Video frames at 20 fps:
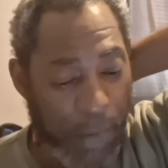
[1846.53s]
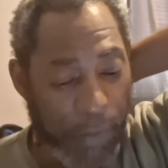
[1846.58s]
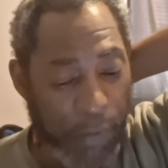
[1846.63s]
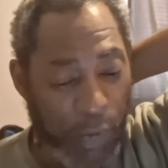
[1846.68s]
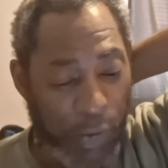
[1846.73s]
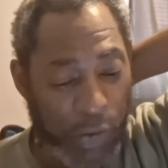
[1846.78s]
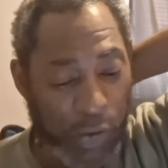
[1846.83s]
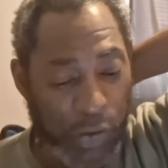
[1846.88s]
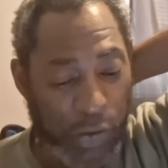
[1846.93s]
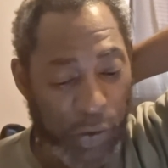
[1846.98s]

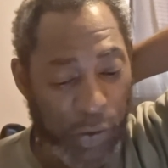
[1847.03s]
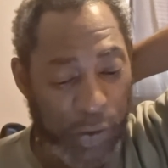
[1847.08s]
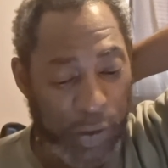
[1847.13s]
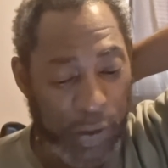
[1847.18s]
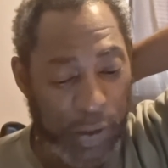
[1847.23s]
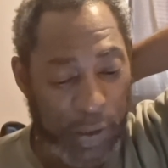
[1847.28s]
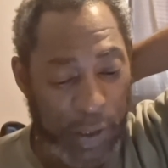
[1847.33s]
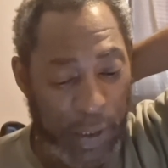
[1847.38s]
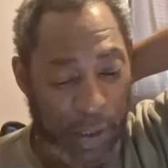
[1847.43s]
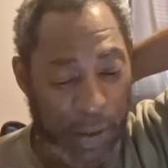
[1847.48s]
Verse
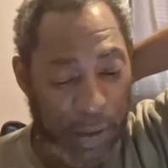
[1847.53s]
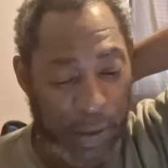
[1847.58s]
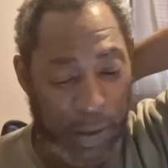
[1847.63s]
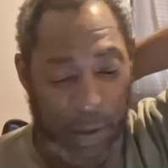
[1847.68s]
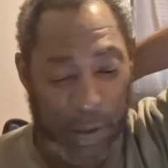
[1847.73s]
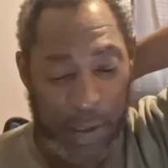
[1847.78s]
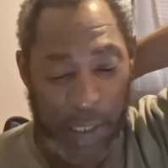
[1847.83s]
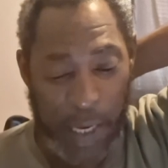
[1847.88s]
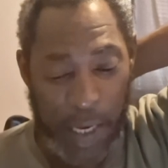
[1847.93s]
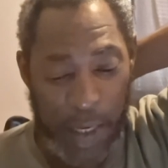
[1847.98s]
36, the
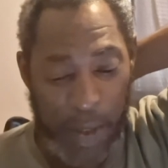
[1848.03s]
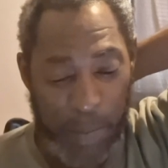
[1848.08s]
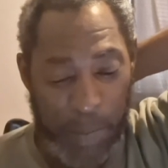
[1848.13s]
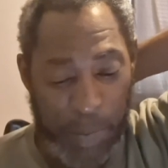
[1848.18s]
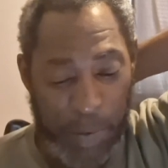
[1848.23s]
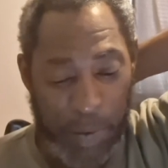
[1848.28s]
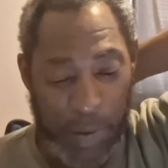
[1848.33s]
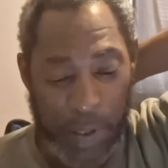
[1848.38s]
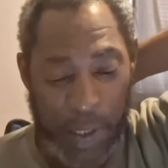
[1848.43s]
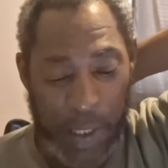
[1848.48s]

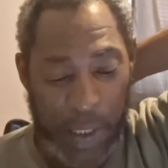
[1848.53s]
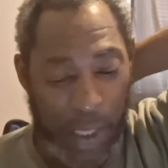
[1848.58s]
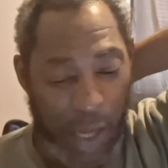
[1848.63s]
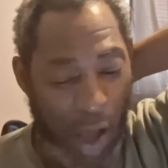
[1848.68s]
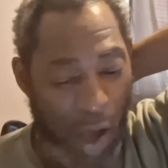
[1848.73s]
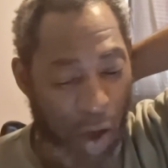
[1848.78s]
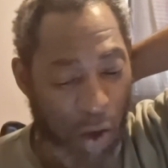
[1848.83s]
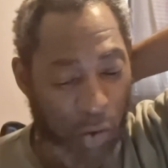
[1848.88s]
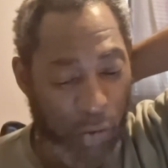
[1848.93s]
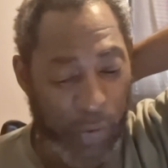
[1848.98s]
table and
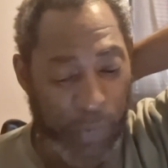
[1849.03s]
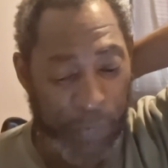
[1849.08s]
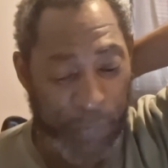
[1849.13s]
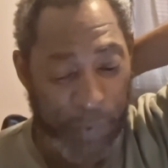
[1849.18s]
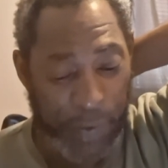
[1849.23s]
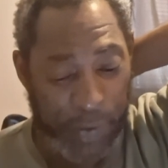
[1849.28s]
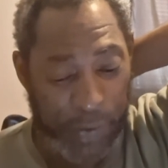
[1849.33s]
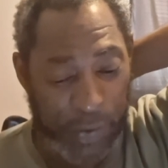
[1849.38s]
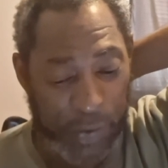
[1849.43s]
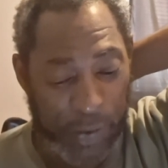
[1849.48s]
all the
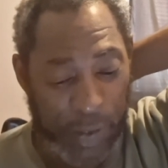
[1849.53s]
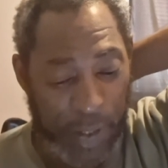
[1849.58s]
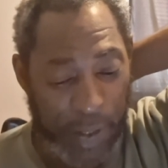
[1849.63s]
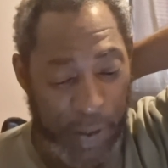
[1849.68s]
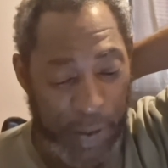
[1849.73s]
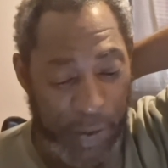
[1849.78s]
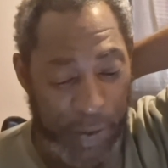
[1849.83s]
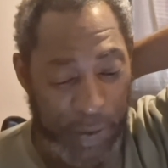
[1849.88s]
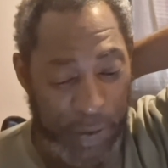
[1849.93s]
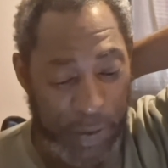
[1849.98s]
vessels
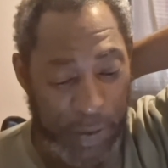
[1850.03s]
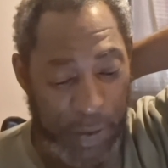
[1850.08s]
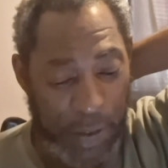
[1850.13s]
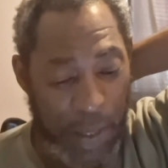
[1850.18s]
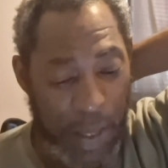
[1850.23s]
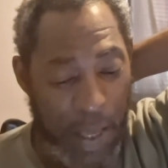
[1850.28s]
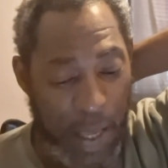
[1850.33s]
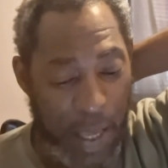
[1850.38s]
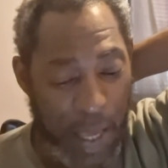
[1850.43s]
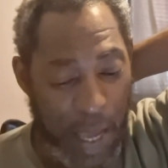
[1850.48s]
thereof,
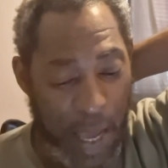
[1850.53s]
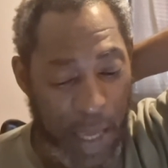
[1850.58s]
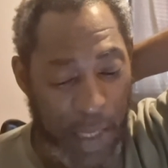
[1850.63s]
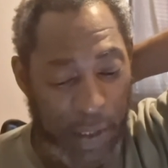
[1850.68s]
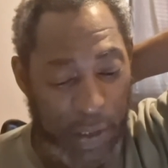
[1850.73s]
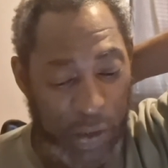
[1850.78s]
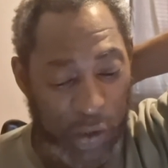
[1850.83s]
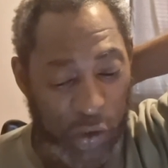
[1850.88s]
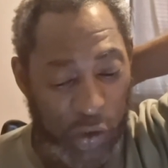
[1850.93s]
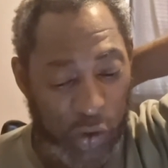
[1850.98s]

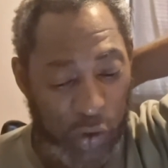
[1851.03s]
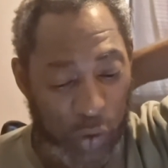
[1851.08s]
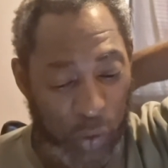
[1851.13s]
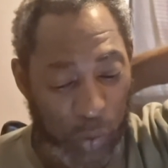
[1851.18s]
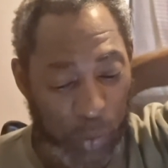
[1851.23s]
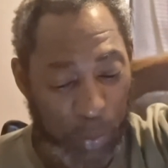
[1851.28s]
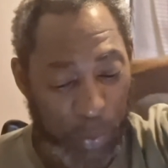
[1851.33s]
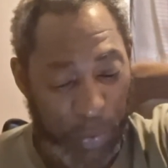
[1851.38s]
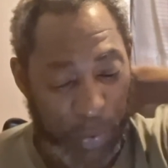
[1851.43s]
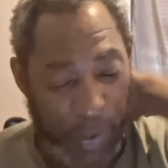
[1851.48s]
and the
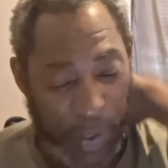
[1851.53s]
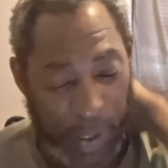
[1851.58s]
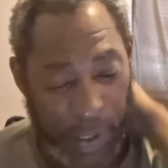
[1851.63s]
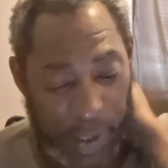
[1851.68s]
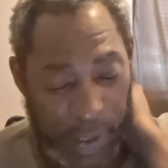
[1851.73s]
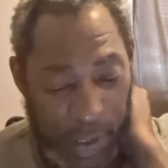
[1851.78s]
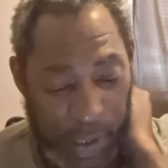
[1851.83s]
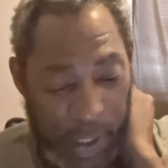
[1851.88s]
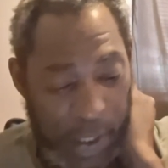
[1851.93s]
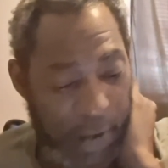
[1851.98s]

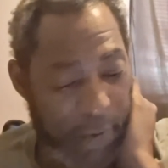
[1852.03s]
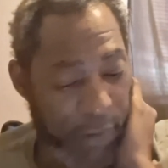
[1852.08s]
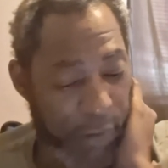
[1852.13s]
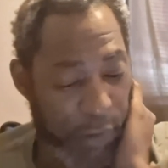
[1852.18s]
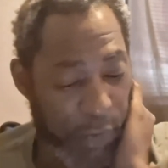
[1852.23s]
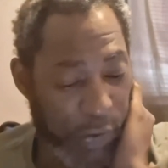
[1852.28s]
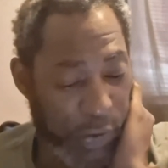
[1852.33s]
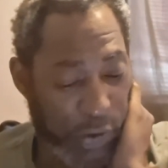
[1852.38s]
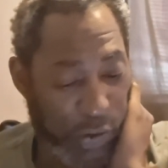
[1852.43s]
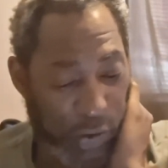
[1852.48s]
shewbread.
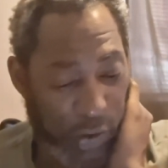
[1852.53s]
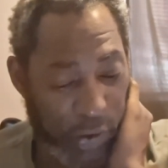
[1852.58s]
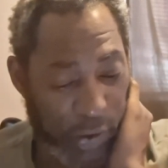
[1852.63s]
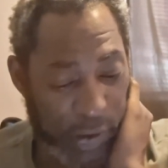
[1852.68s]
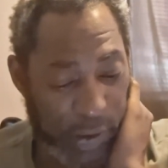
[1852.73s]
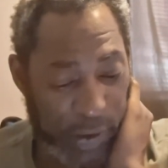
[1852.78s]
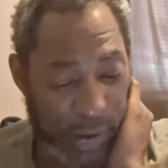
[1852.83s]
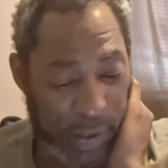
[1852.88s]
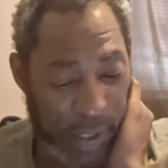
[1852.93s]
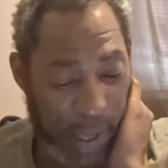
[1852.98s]
Verse
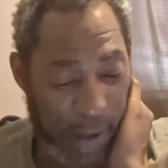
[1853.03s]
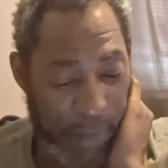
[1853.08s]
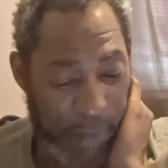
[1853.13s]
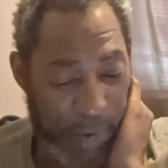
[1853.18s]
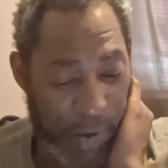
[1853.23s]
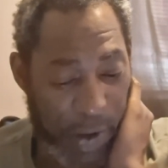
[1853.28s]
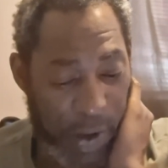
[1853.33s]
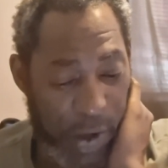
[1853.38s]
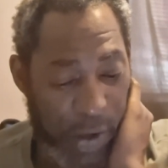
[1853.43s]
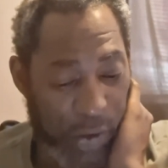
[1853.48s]

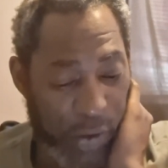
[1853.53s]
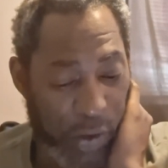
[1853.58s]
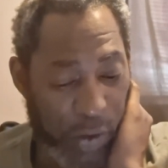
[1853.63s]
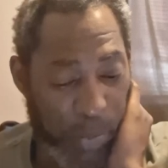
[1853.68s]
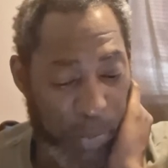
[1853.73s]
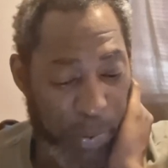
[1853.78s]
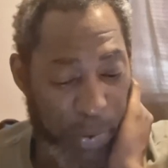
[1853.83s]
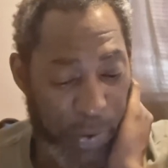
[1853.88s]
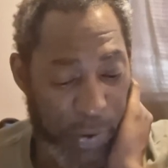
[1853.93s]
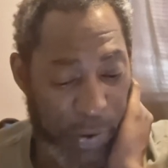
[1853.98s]
37, the
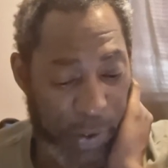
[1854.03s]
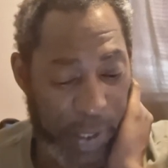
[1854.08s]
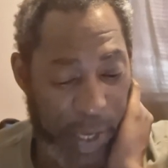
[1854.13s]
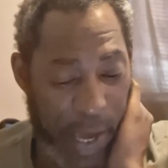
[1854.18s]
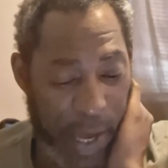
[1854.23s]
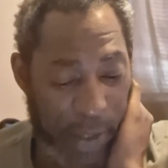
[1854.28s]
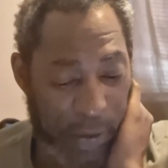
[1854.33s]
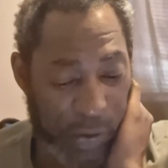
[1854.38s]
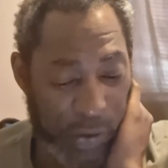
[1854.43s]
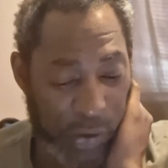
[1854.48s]
pure
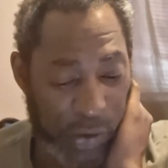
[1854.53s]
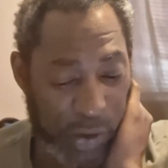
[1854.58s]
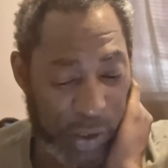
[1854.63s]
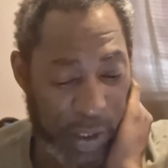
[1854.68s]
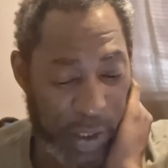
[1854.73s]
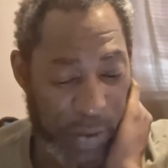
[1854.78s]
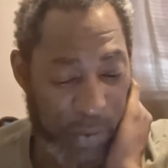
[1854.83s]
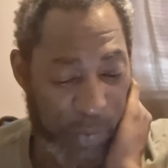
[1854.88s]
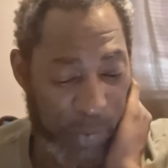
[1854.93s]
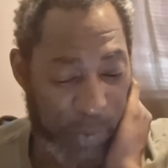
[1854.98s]

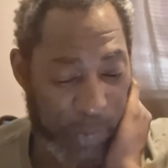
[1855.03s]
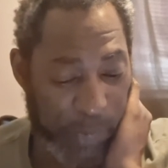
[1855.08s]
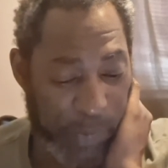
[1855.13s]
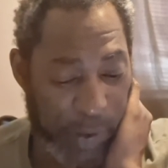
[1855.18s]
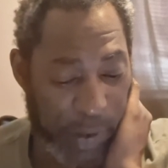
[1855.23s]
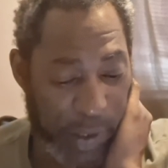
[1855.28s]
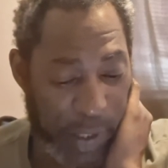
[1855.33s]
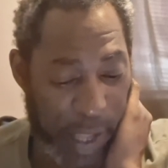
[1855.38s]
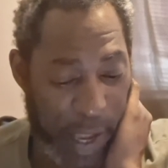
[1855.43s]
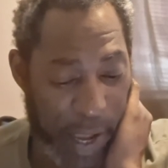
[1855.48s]
candlestick with
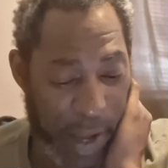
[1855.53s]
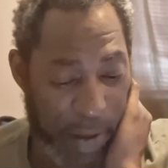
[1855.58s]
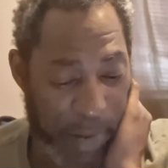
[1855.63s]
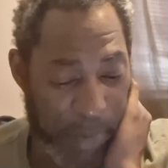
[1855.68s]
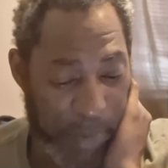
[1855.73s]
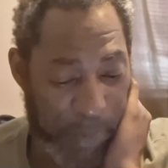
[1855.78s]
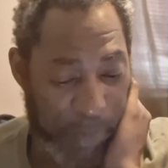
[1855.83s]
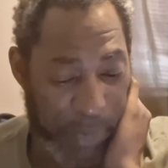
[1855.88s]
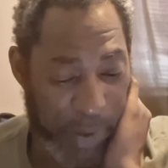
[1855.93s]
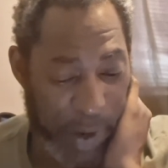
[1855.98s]
the lamp
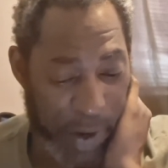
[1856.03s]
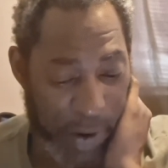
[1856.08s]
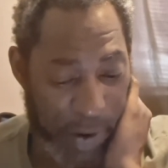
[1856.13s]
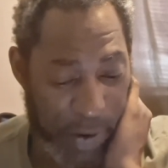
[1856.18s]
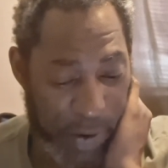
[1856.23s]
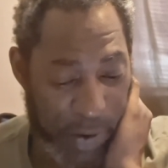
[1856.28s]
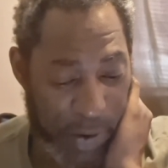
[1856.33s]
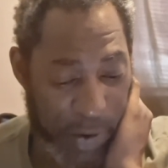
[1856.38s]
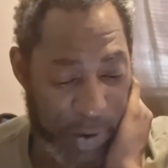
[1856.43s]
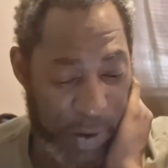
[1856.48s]

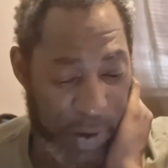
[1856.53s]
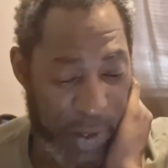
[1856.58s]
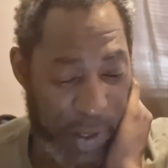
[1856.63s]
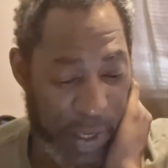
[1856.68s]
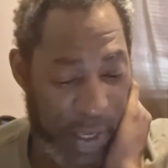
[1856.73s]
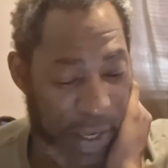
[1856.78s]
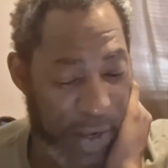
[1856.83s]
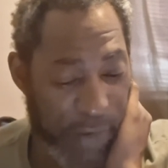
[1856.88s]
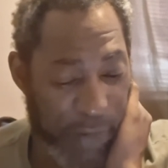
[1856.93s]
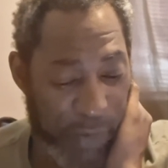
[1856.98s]
thereof,
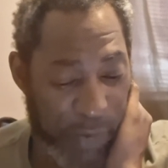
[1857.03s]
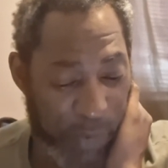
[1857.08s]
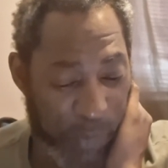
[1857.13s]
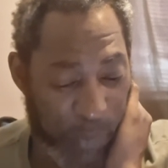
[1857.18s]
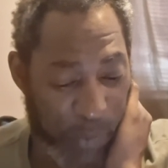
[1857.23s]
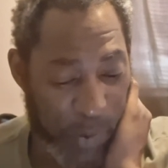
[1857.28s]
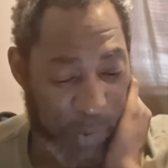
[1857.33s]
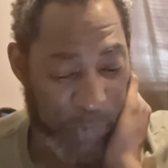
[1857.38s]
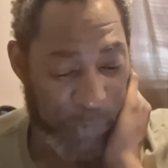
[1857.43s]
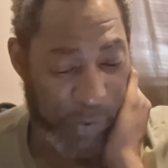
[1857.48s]
even
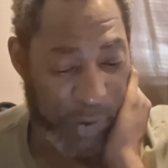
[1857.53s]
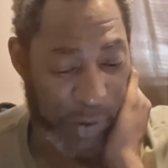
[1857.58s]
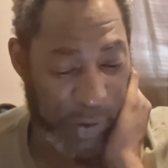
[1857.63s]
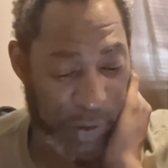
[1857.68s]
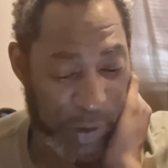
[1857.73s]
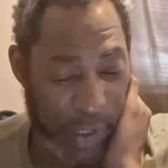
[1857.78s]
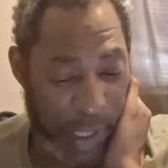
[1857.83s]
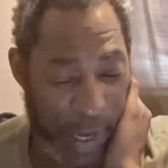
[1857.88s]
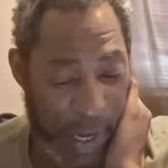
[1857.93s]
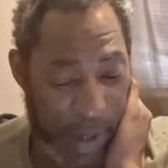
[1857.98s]
with the
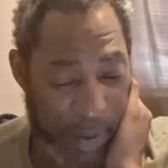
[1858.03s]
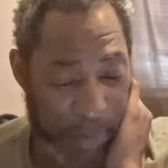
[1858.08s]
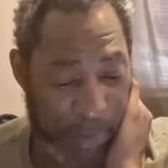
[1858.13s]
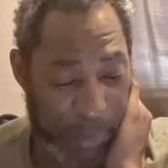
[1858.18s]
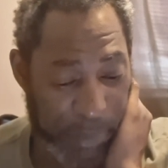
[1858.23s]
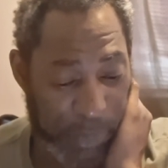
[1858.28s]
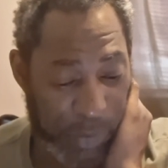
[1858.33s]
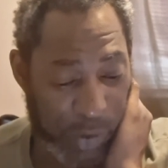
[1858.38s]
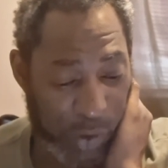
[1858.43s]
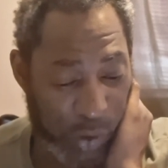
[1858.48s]
lamp
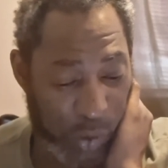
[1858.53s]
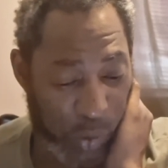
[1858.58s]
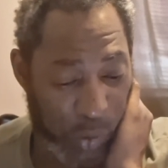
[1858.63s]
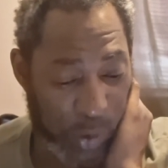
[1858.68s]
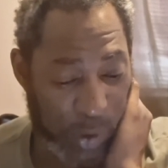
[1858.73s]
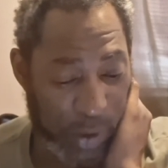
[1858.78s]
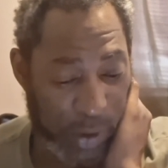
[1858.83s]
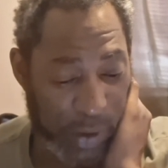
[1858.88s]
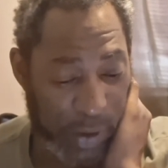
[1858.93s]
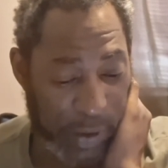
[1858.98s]
to
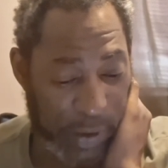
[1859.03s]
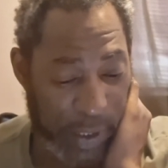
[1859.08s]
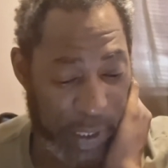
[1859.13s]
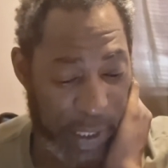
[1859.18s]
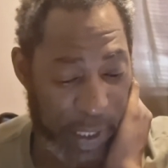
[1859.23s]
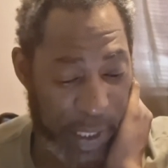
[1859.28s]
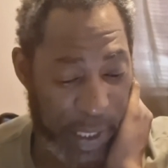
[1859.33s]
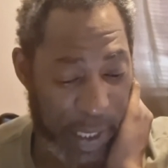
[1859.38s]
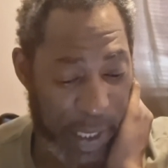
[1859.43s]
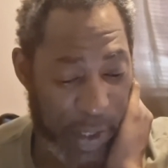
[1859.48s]
the
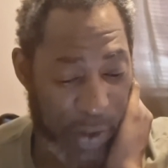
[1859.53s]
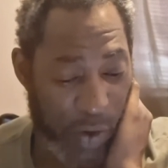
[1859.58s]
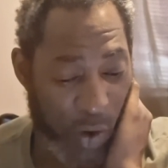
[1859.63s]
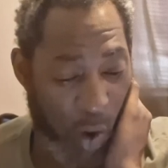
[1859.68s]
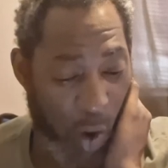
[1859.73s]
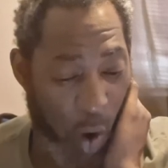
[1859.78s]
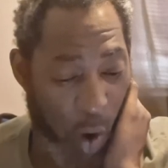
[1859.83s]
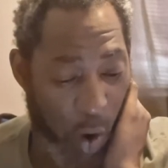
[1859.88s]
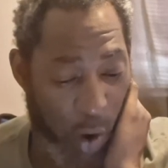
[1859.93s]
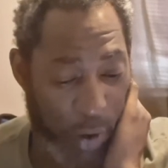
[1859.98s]
set in
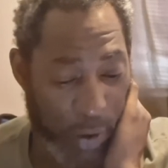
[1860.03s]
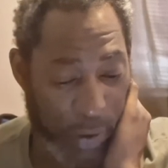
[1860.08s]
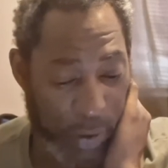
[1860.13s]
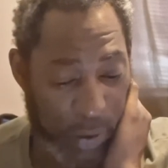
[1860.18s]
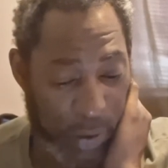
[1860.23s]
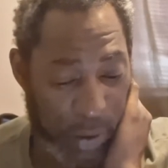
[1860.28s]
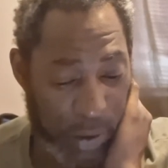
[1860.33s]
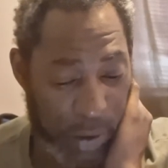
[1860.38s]
order,